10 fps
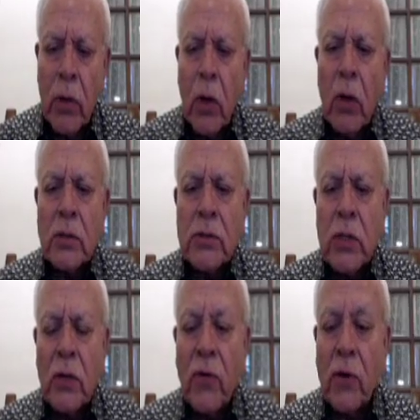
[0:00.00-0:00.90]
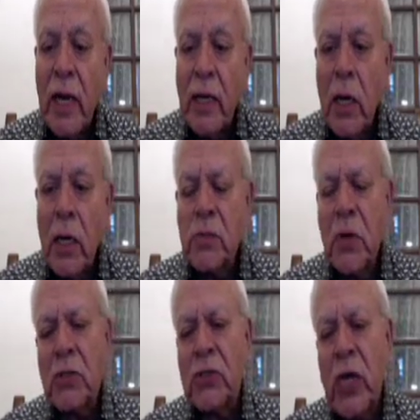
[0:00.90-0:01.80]
because for 10 years,
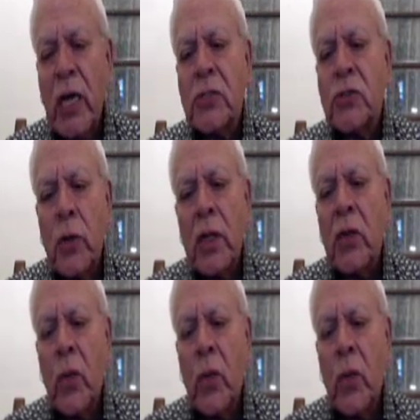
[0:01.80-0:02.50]
because China stood in the